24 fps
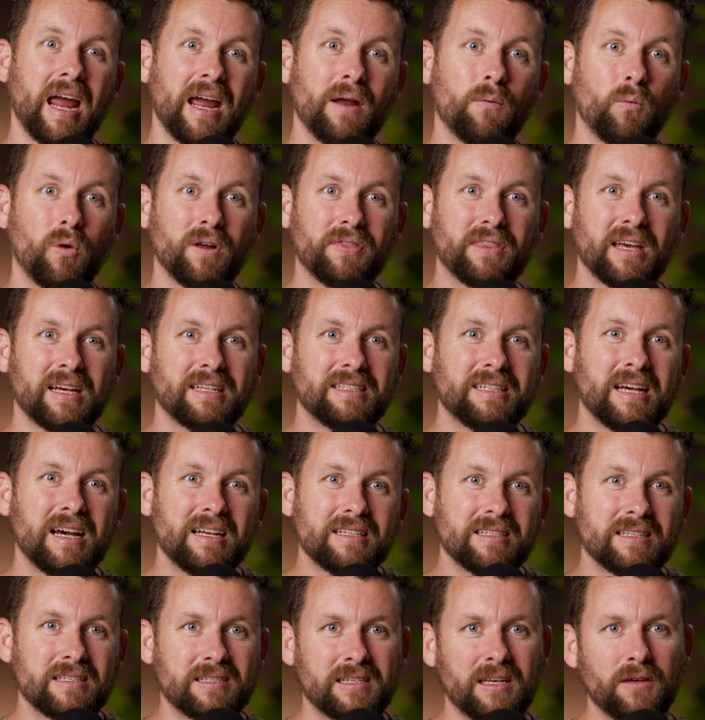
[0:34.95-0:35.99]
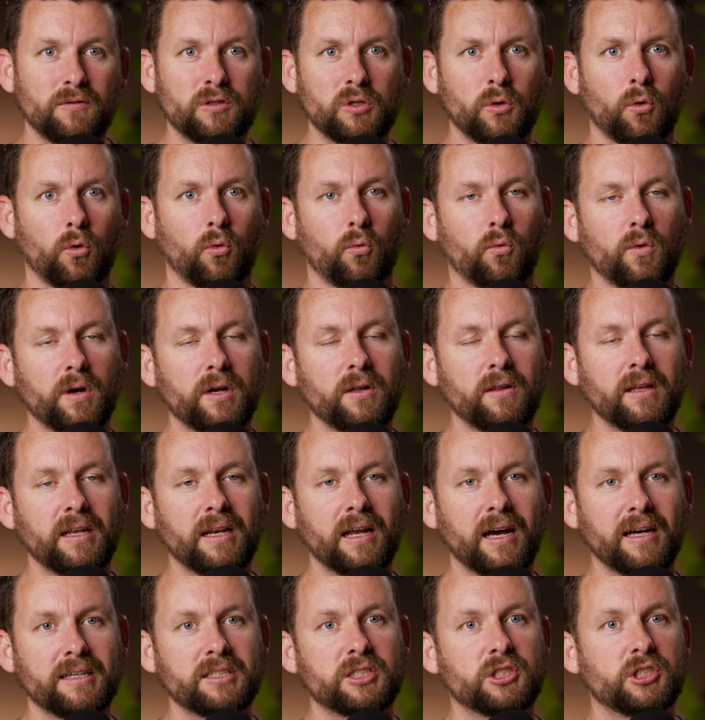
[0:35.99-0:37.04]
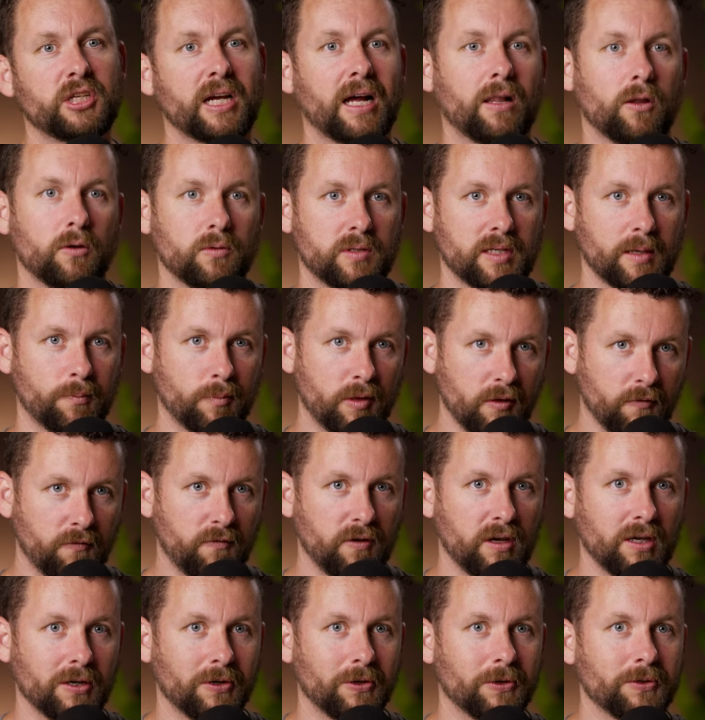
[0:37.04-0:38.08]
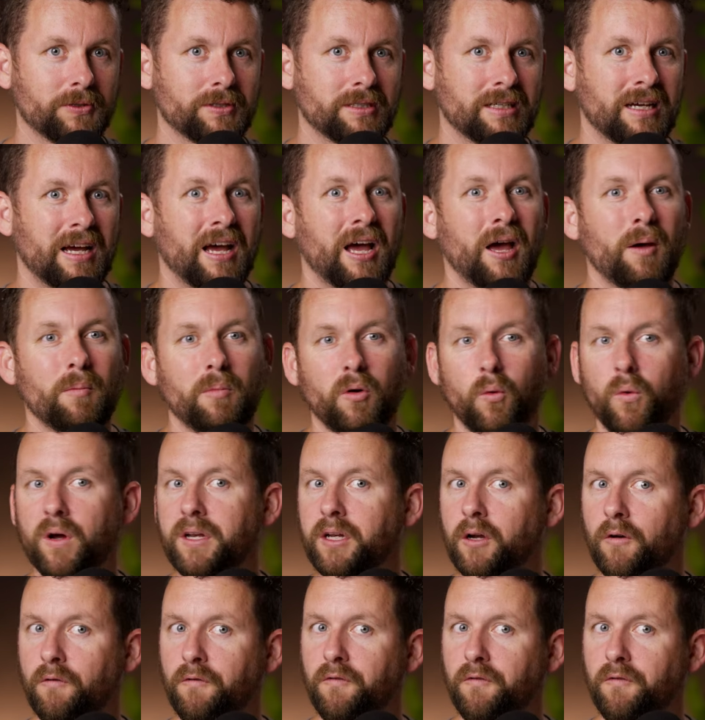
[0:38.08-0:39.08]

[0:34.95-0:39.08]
And what that does is gives you a really nice shallow depth of field. But when you're